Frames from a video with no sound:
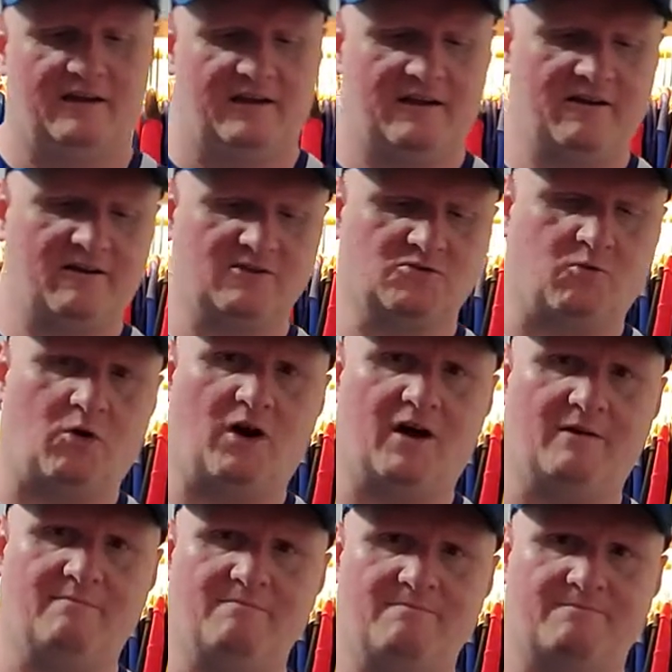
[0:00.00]
Here's
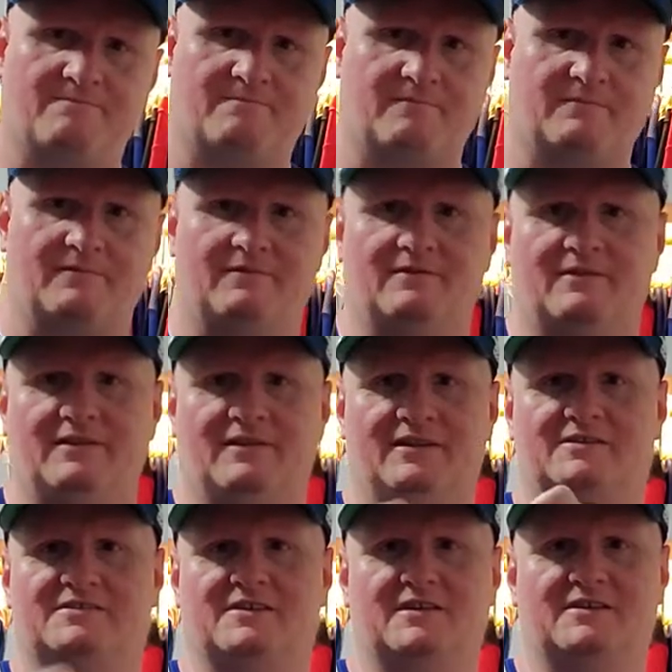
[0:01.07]
one.
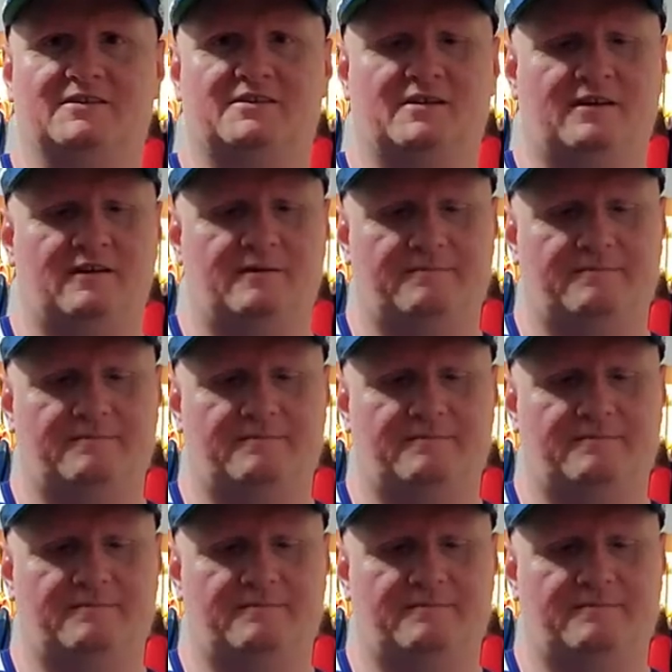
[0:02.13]
This is